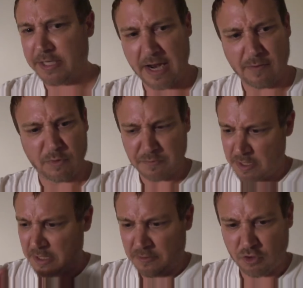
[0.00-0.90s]
and I were
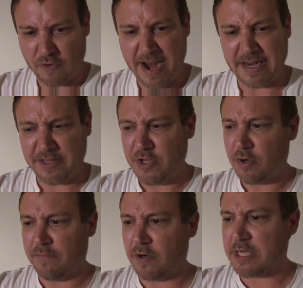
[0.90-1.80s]
creating the
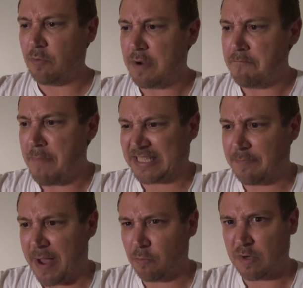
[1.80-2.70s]
universe, I wouldn't mess
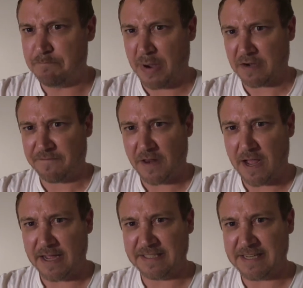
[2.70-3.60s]
about with
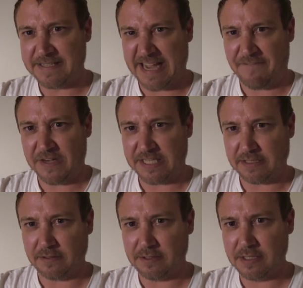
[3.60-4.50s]
butterflies and
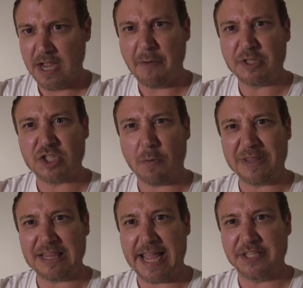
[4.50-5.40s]
daffodils. I would start with
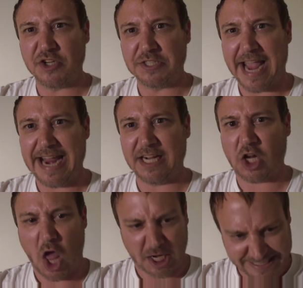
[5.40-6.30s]
lasers. 8
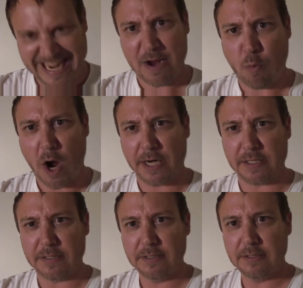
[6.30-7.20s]
o'clock, day one.
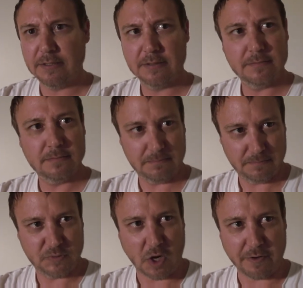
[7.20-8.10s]

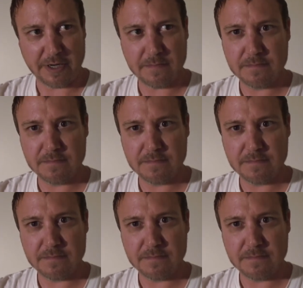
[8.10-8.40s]
Sorry.